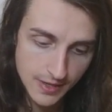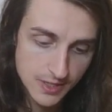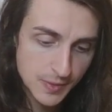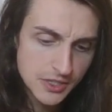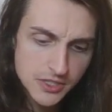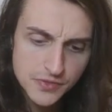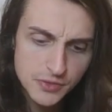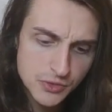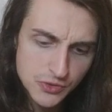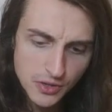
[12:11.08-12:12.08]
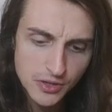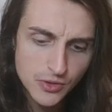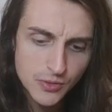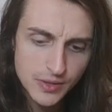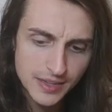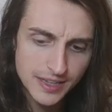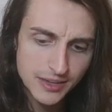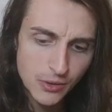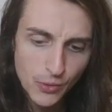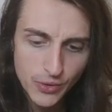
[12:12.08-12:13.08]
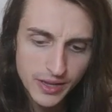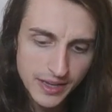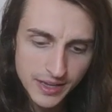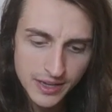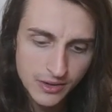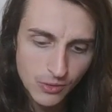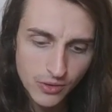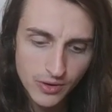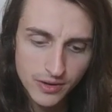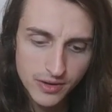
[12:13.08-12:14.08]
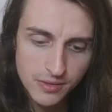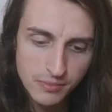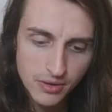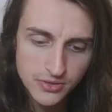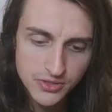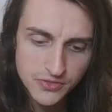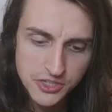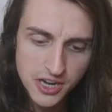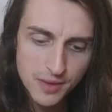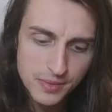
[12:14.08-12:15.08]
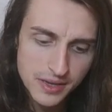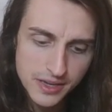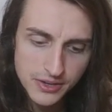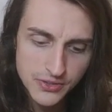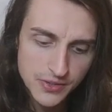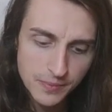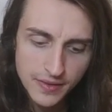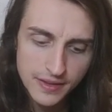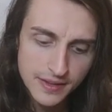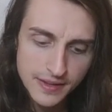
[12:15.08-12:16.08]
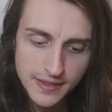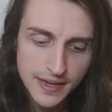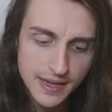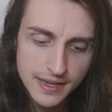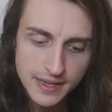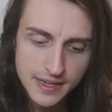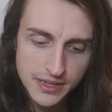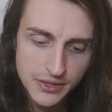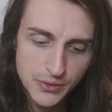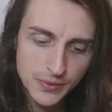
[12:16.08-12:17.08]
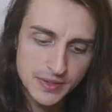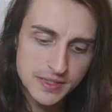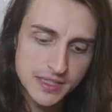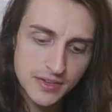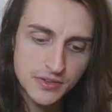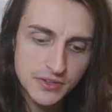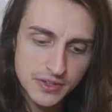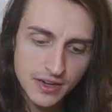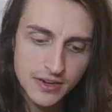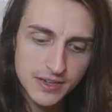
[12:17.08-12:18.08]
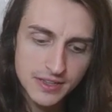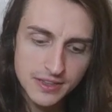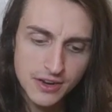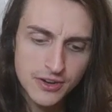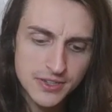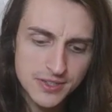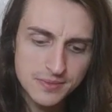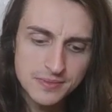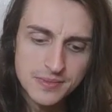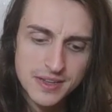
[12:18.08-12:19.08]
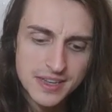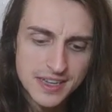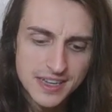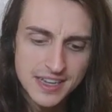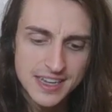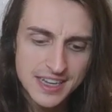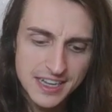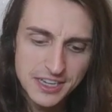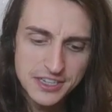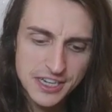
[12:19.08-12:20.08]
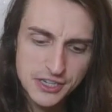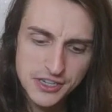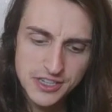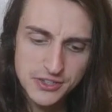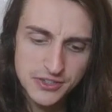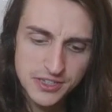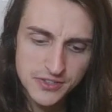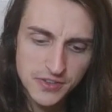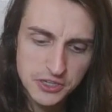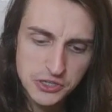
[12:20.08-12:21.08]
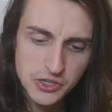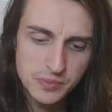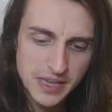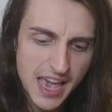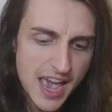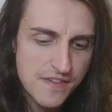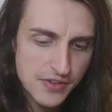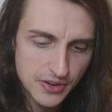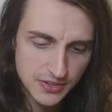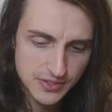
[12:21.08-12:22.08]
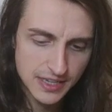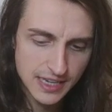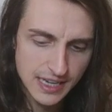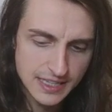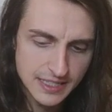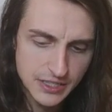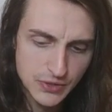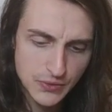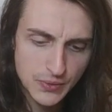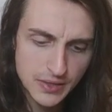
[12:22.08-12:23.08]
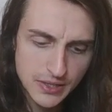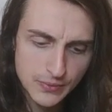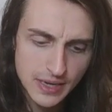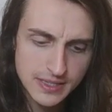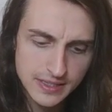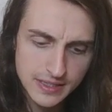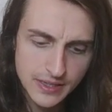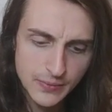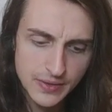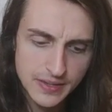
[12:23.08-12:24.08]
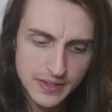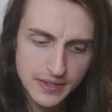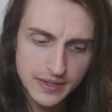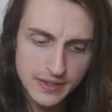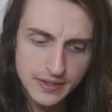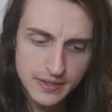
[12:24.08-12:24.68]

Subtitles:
Especially if you struggle with like hoarding or compulsive shopping or something like that. You know, with the devil there are some addictions or dysfunctional behaviors that I think you're really wrestling with here.